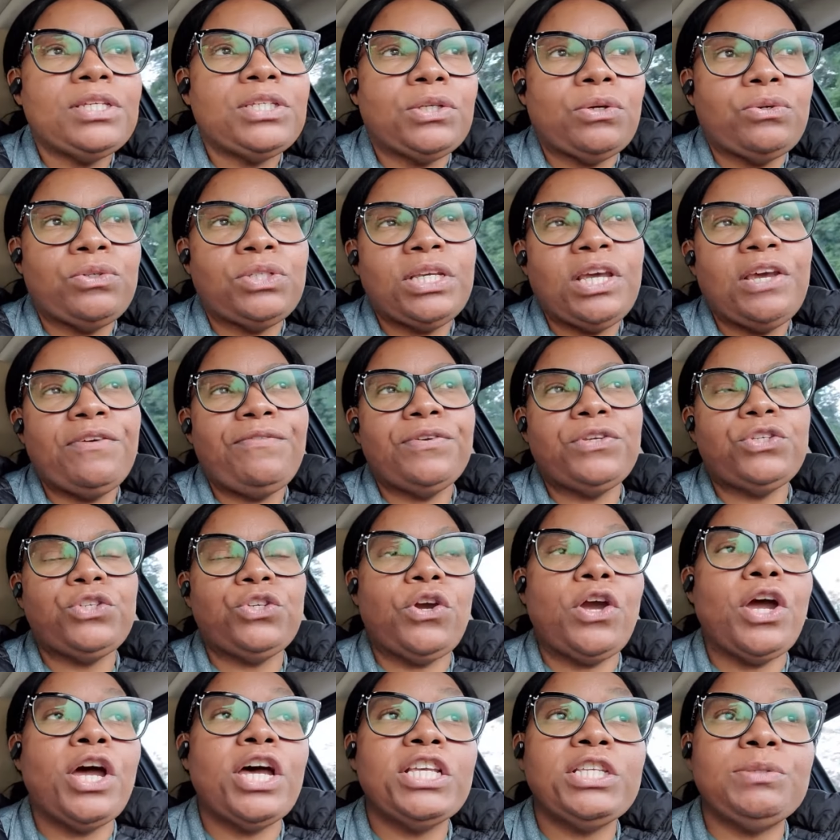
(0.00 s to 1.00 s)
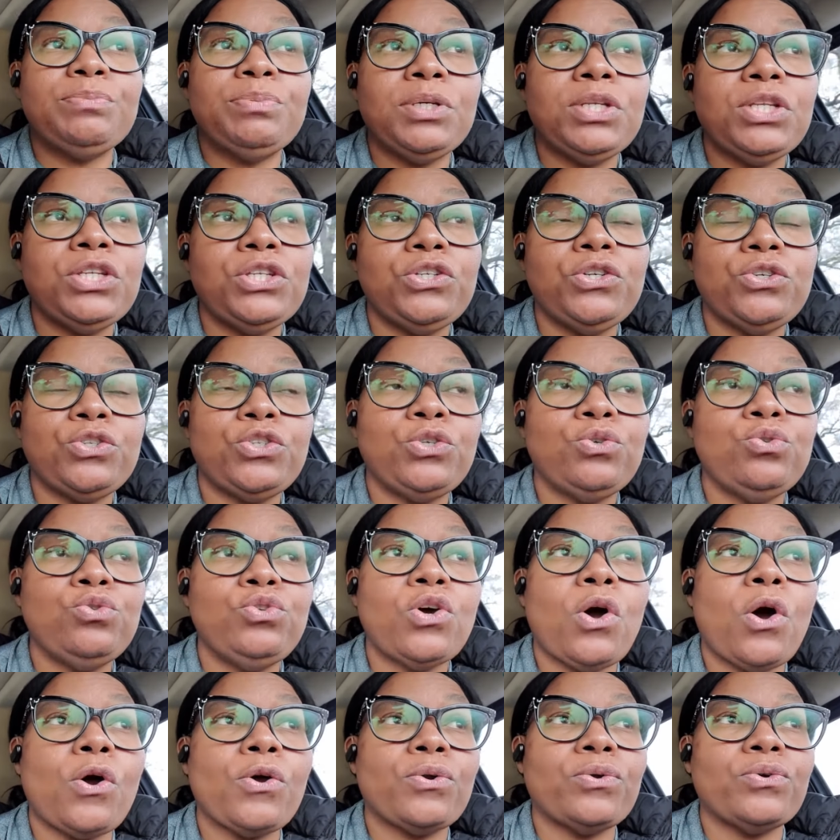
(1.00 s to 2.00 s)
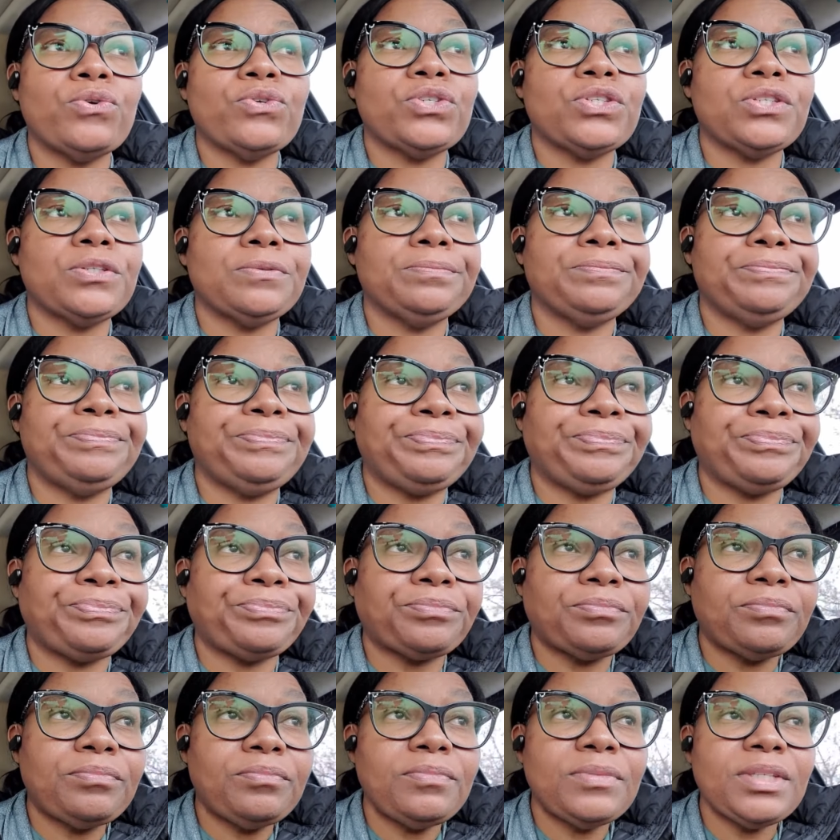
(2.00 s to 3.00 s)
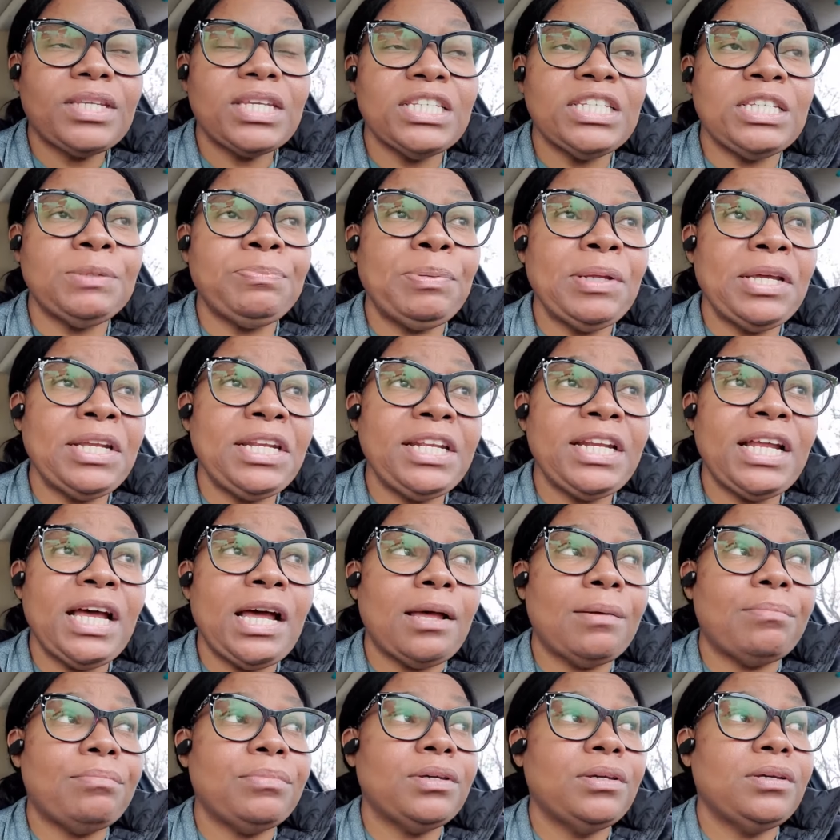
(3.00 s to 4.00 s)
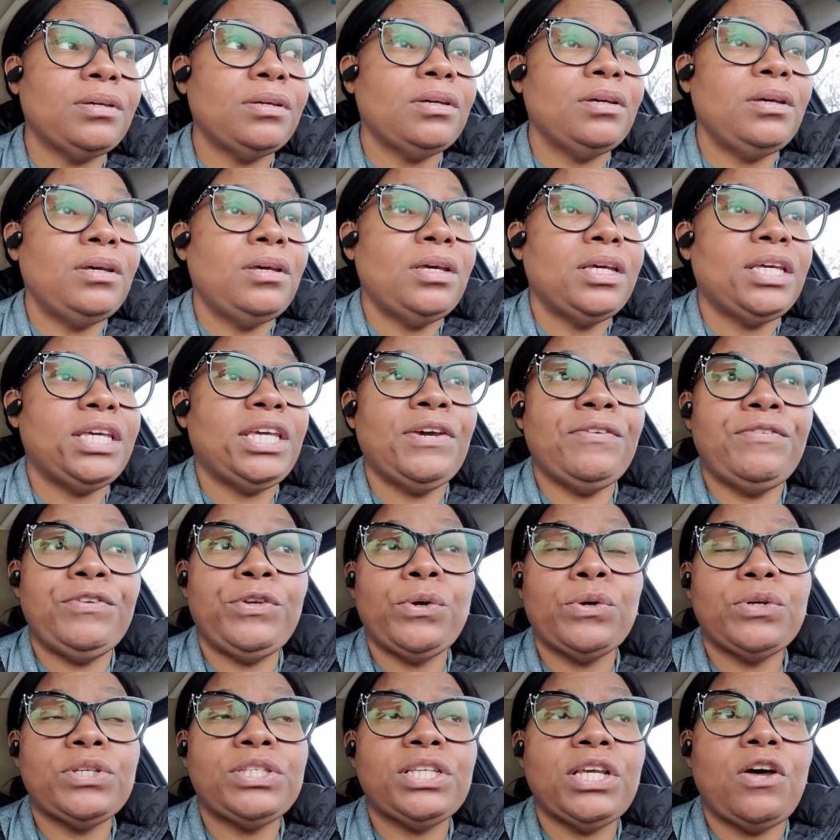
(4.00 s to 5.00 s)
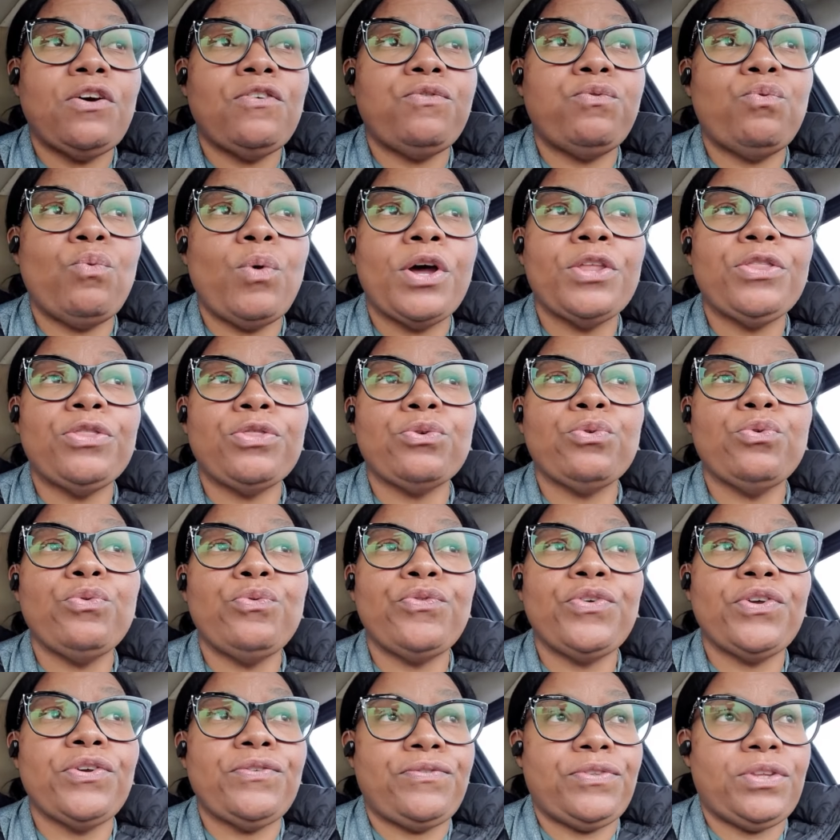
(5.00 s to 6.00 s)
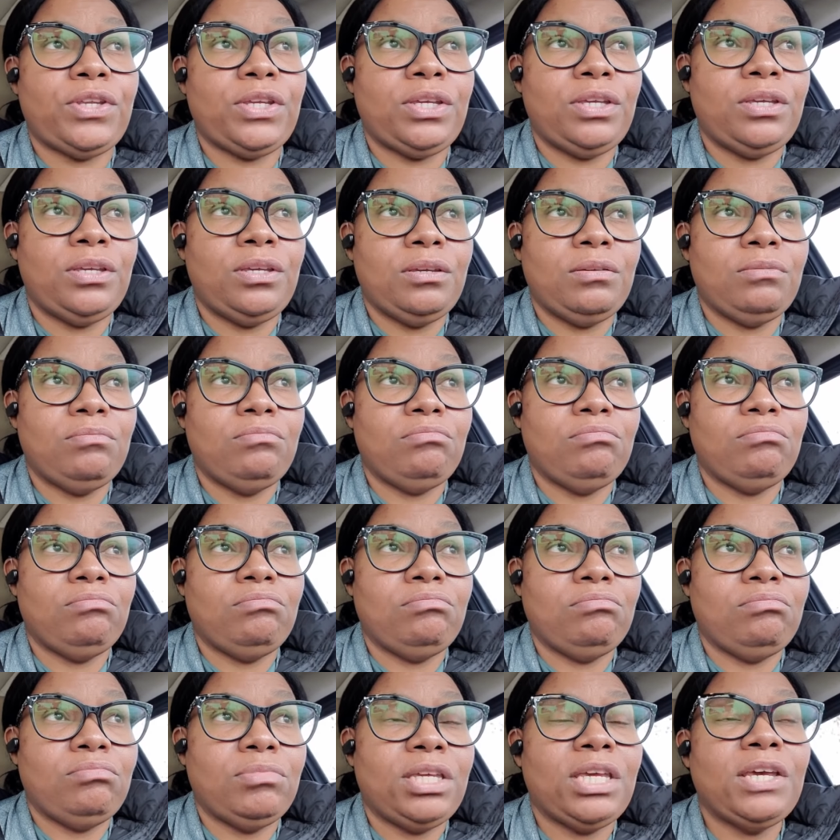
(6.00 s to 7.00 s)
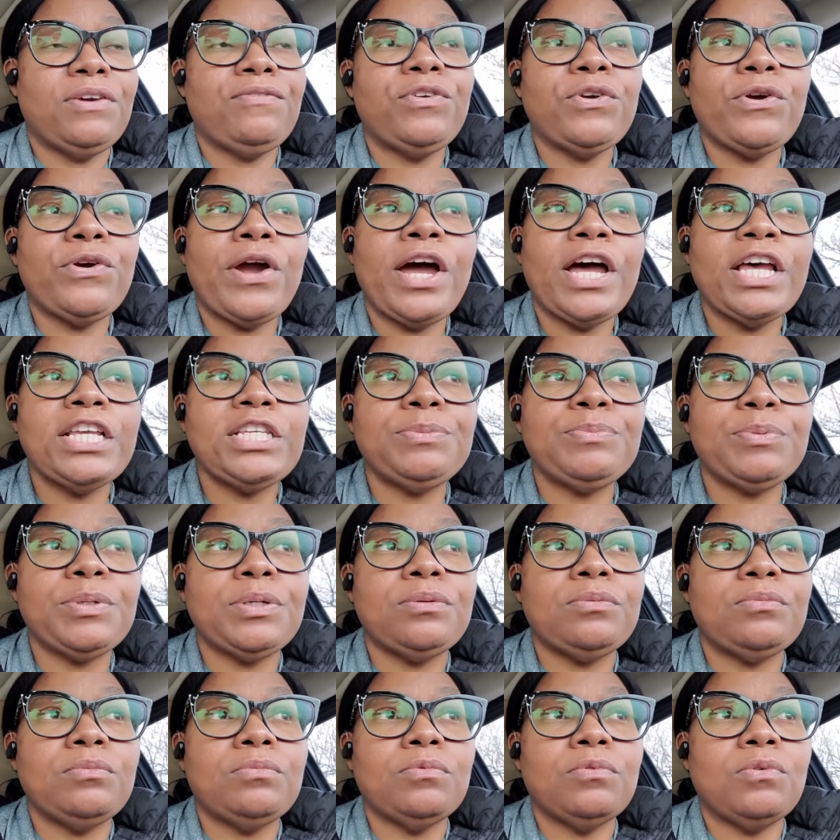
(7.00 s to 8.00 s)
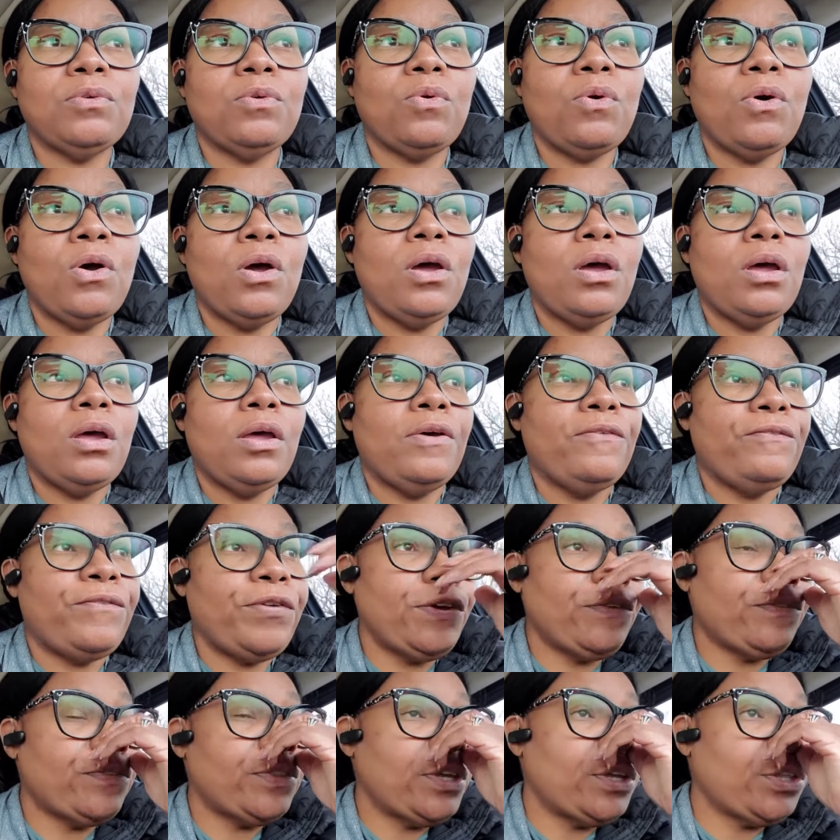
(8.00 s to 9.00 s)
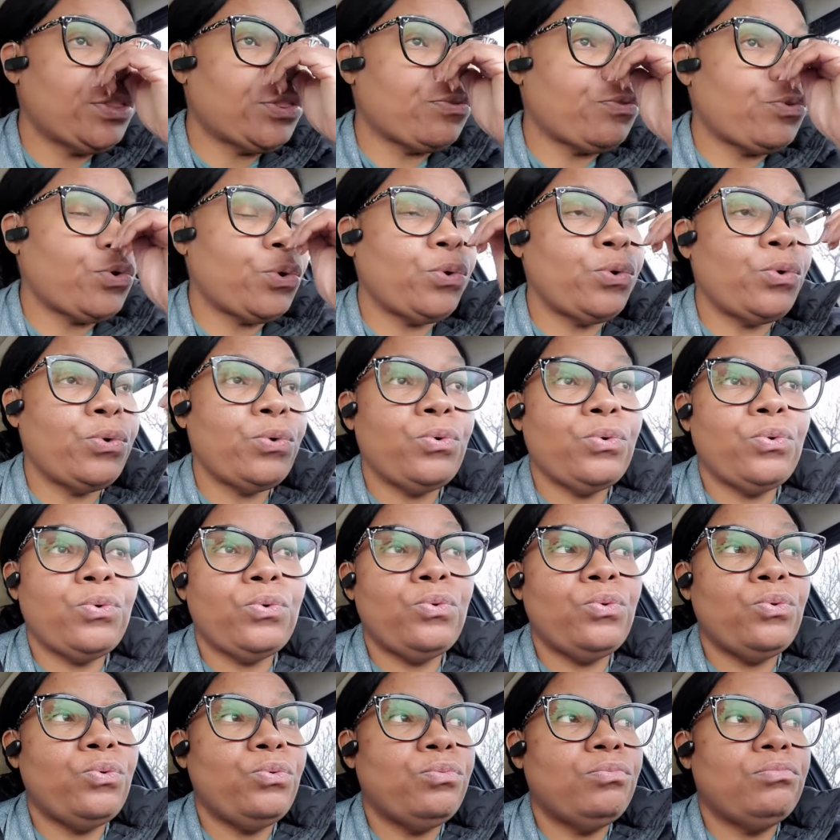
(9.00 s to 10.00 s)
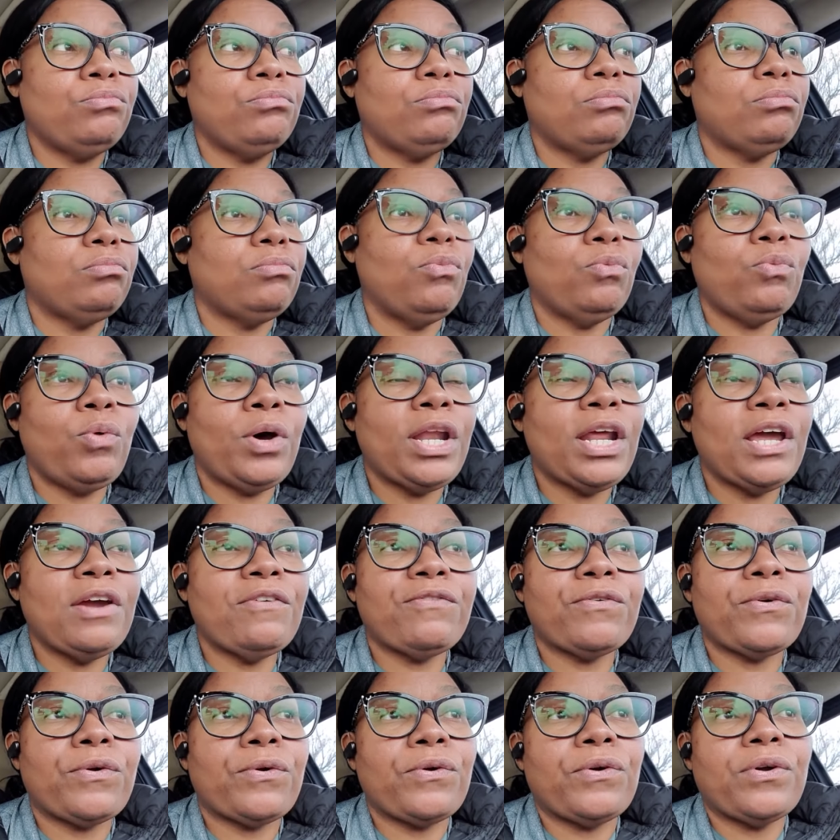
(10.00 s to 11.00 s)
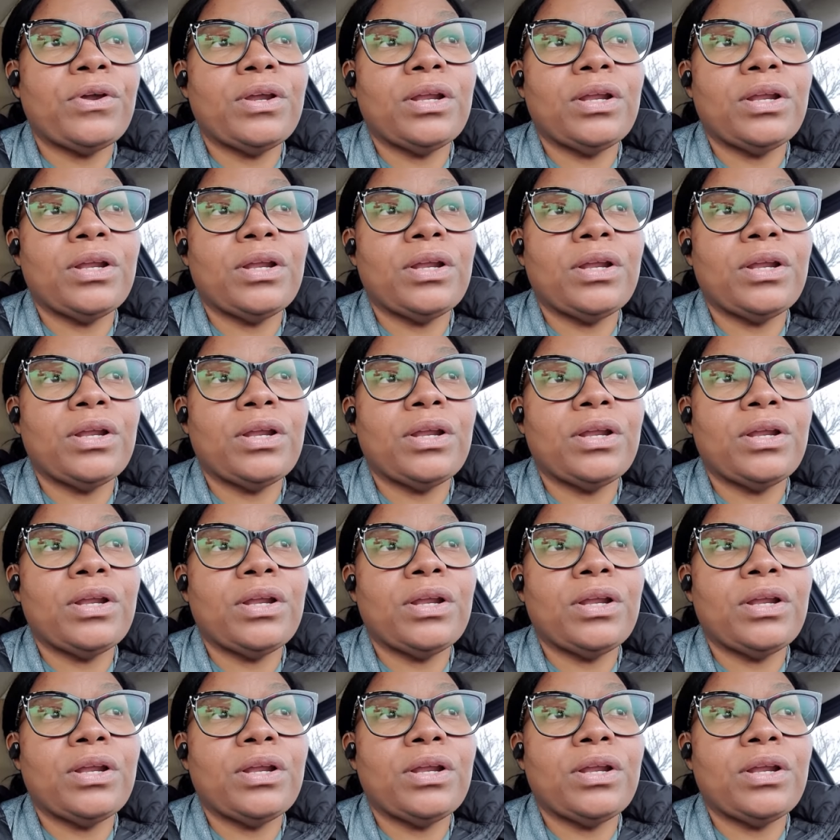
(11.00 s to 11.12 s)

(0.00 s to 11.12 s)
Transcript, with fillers: So say if it's your husband and your two daughters, split it up. Give yourself 1 through 50. Give your husband 50 through whatever.